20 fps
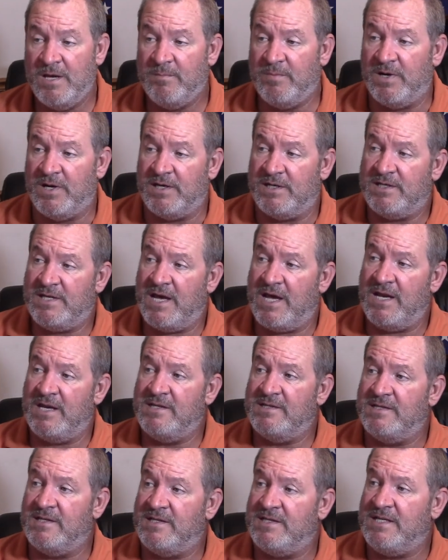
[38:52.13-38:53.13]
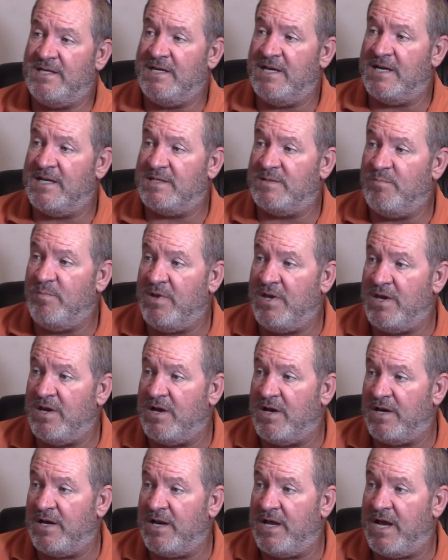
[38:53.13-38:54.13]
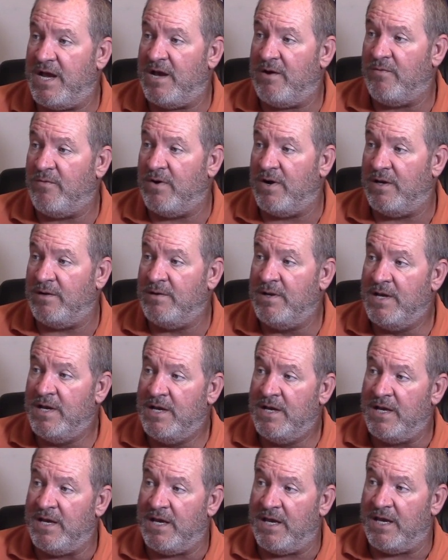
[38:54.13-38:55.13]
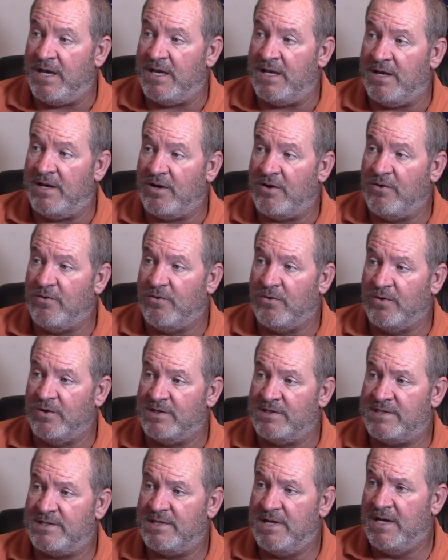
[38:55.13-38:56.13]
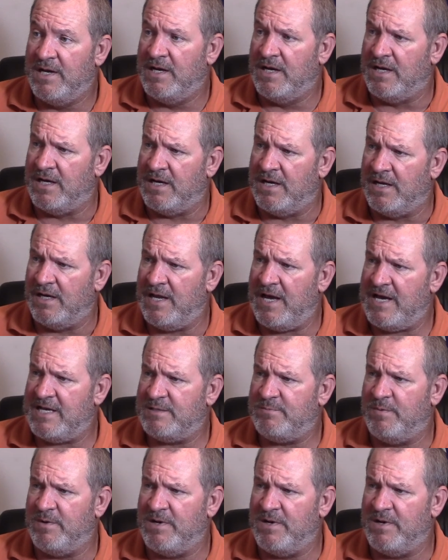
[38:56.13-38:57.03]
But that is a T S B on that one. And of course, uh, last